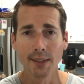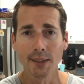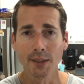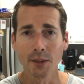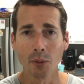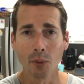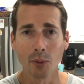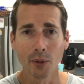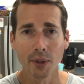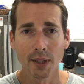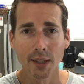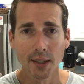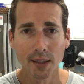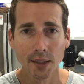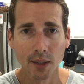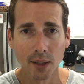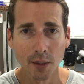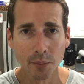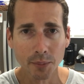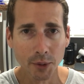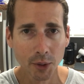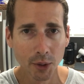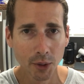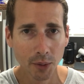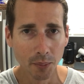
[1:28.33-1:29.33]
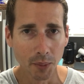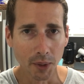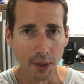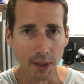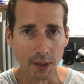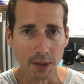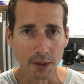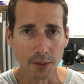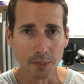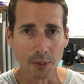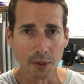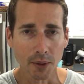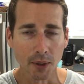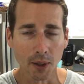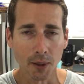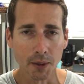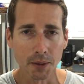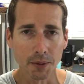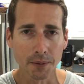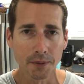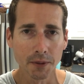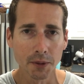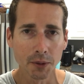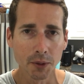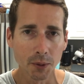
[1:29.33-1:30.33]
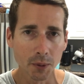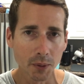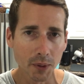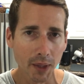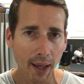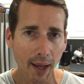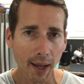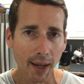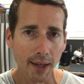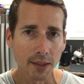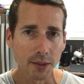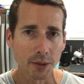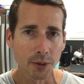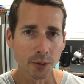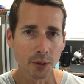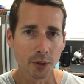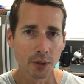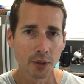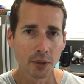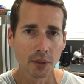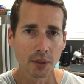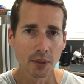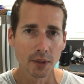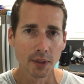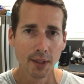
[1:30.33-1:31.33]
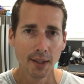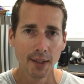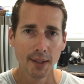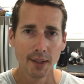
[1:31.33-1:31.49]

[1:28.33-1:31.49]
You don't heat it up too much, because if you do that, you could